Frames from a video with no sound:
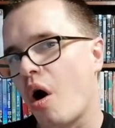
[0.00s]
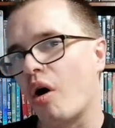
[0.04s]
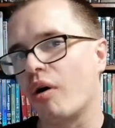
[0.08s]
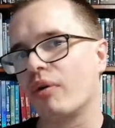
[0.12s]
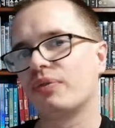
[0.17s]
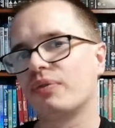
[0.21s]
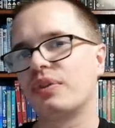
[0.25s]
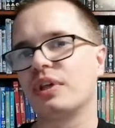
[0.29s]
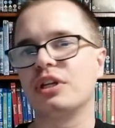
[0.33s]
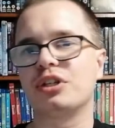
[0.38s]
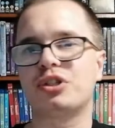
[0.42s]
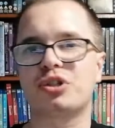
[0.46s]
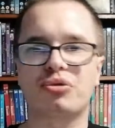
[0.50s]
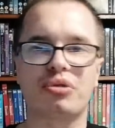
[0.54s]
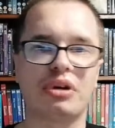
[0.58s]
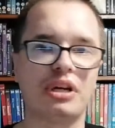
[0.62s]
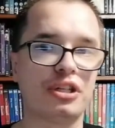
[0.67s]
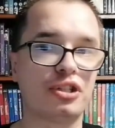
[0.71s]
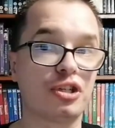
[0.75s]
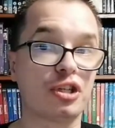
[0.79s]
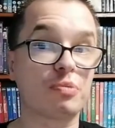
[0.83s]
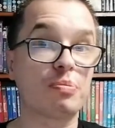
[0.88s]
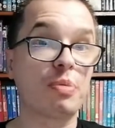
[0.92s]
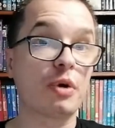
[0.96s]
of these
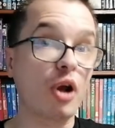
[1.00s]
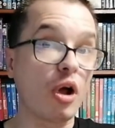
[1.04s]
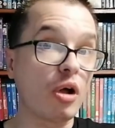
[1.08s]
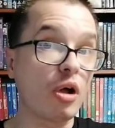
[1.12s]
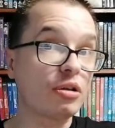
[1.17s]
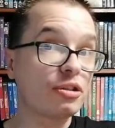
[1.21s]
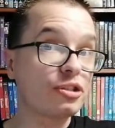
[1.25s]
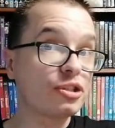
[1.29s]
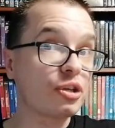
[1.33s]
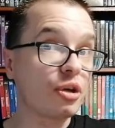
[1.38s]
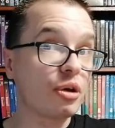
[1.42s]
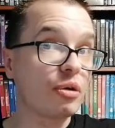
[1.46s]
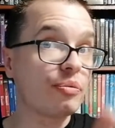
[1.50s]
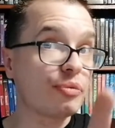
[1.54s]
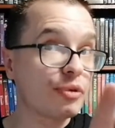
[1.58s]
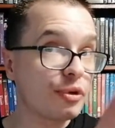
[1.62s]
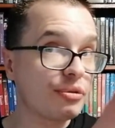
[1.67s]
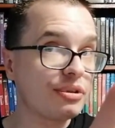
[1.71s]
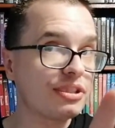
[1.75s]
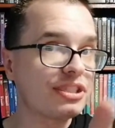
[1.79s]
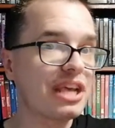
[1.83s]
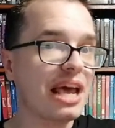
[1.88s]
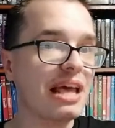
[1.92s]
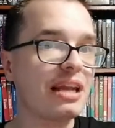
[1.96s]
creatures, but also
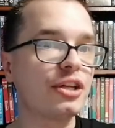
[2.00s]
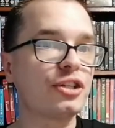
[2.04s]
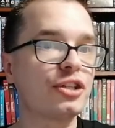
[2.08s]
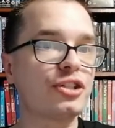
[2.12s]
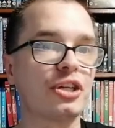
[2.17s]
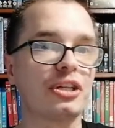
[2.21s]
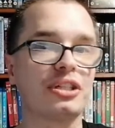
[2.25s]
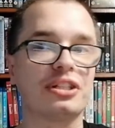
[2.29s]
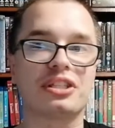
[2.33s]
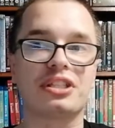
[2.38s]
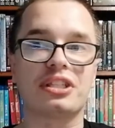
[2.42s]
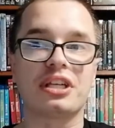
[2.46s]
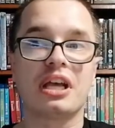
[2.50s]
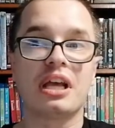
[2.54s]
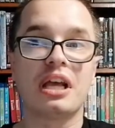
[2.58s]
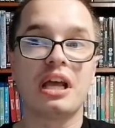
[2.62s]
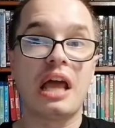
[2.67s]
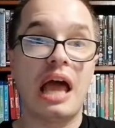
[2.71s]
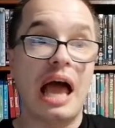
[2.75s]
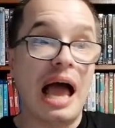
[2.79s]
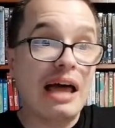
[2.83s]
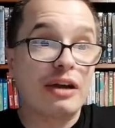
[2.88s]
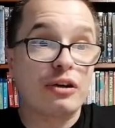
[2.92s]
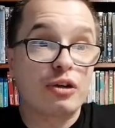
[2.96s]
their intelligence
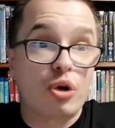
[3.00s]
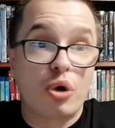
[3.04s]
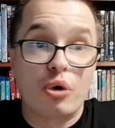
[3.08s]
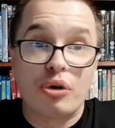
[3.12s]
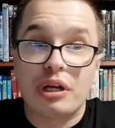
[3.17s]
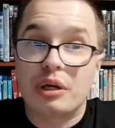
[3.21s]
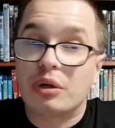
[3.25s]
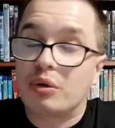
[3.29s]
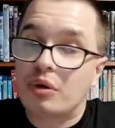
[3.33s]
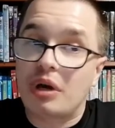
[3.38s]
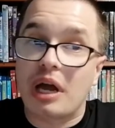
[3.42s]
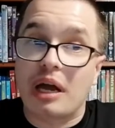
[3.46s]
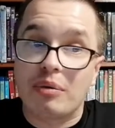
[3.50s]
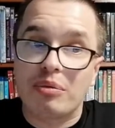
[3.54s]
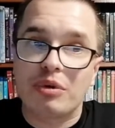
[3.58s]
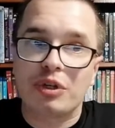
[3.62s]
and cunning,